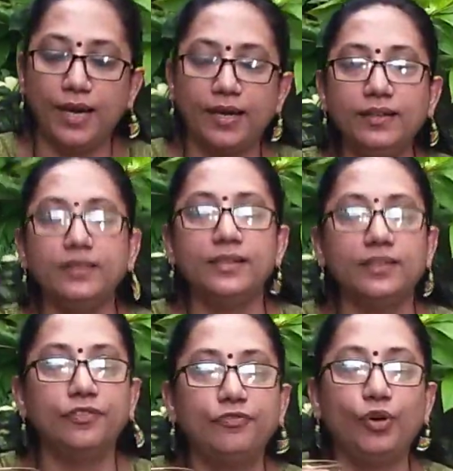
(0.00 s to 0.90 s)
are
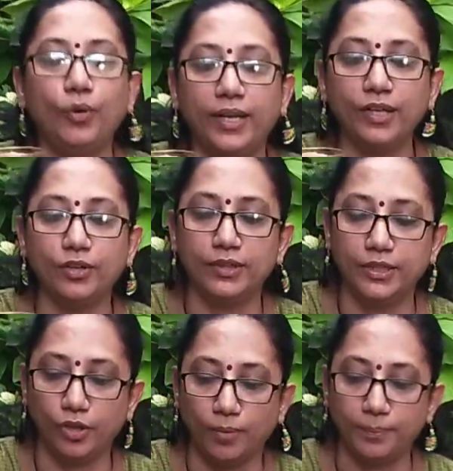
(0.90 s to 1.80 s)
floating on the
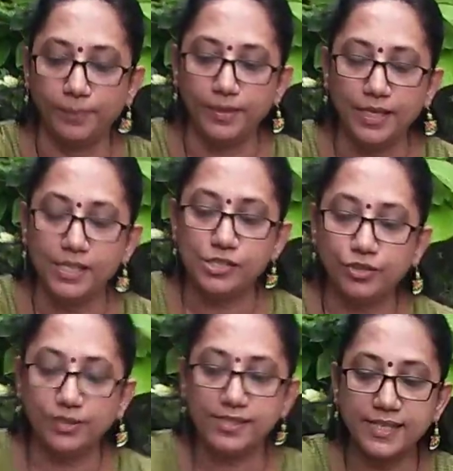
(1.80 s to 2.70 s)
top. So
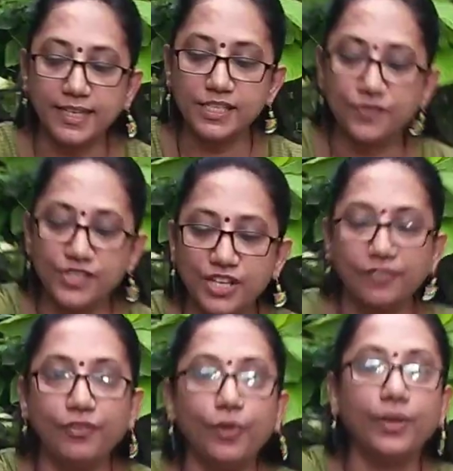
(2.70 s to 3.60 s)
the seeds which are
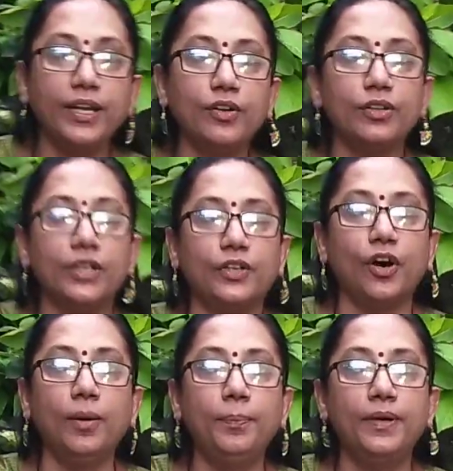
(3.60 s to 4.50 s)
floating on the
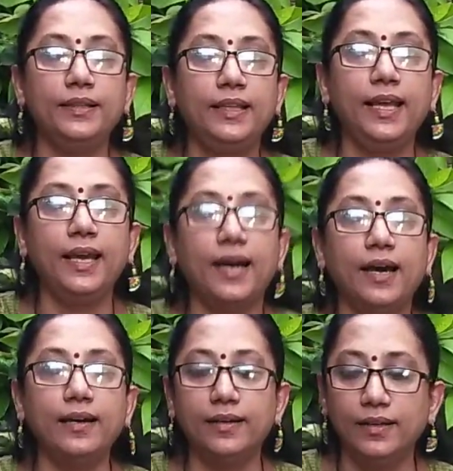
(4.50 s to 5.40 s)
top, they
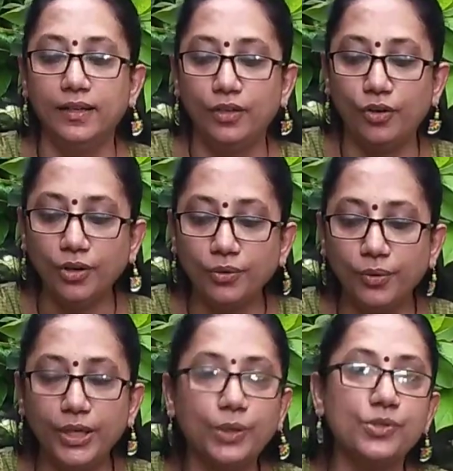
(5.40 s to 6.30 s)
are not
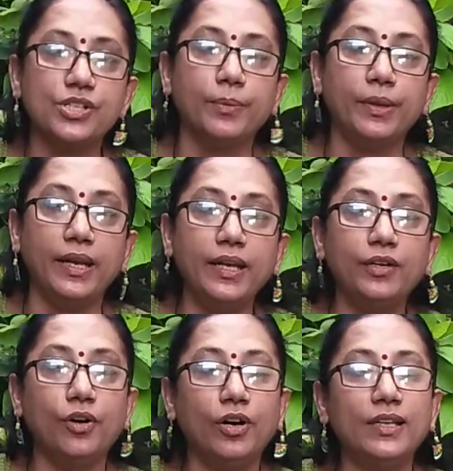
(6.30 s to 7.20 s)
going to
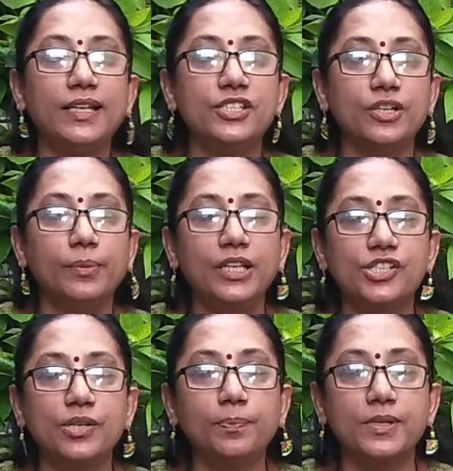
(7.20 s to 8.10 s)
germinate, or their
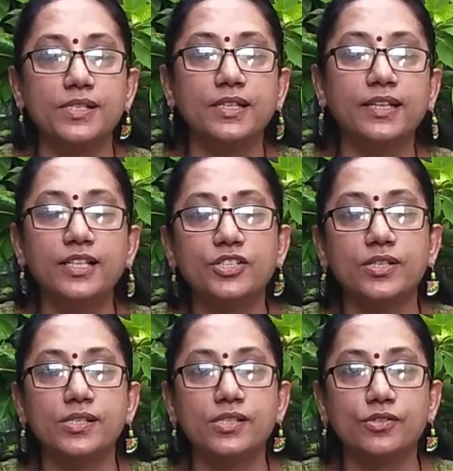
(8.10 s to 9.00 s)
germination percentage
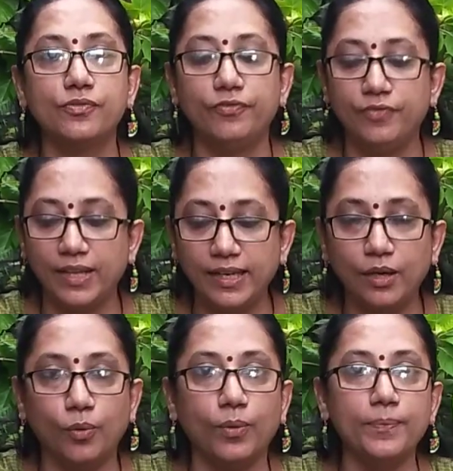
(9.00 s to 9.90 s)
is very
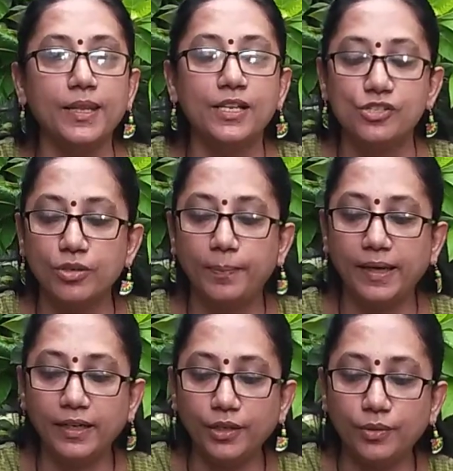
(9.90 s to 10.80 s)
low. So
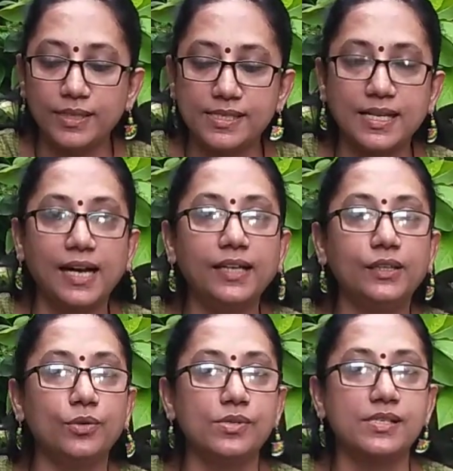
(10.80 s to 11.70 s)
better to discard
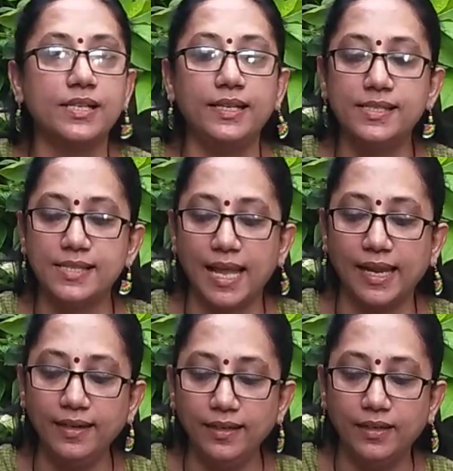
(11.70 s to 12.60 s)
those seeds
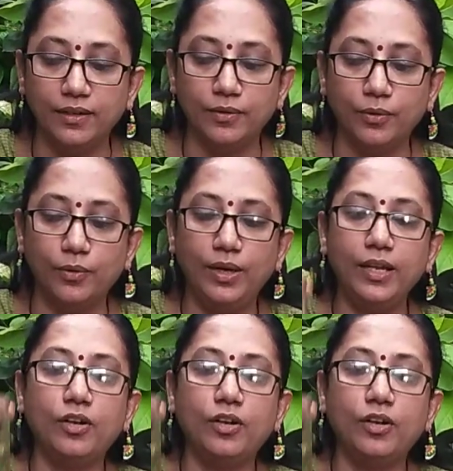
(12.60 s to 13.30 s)
and only